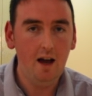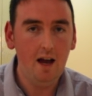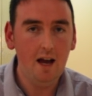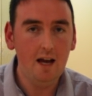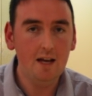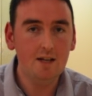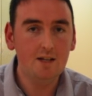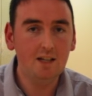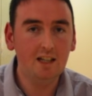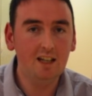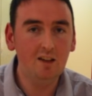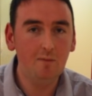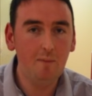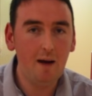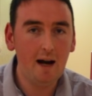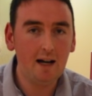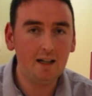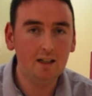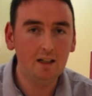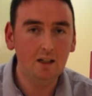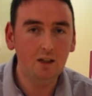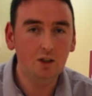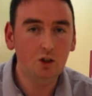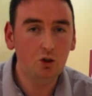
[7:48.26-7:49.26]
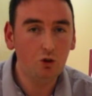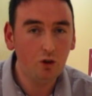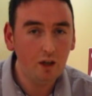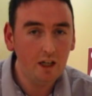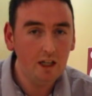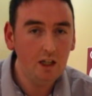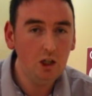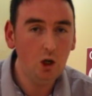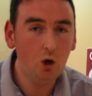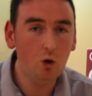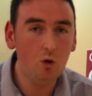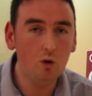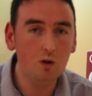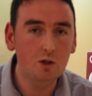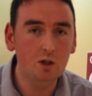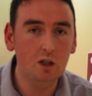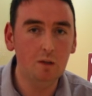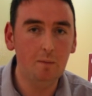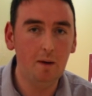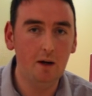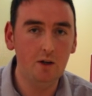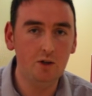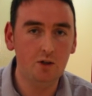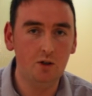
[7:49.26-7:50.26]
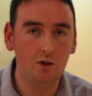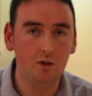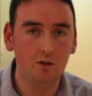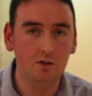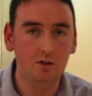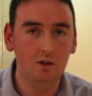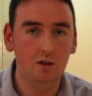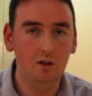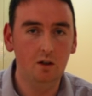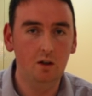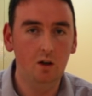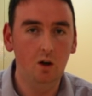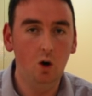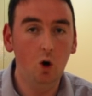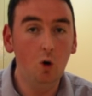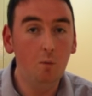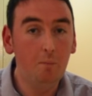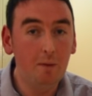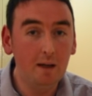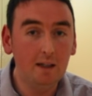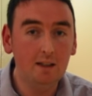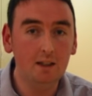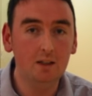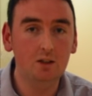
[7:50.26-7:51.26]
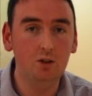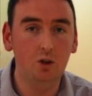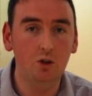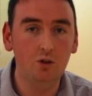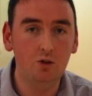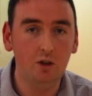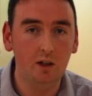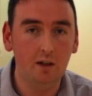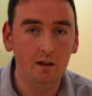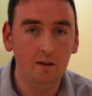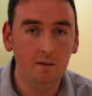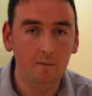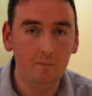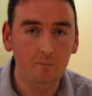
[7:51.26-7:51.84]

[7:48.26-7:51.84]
is to give back 3 euros to the pensioners who built this country.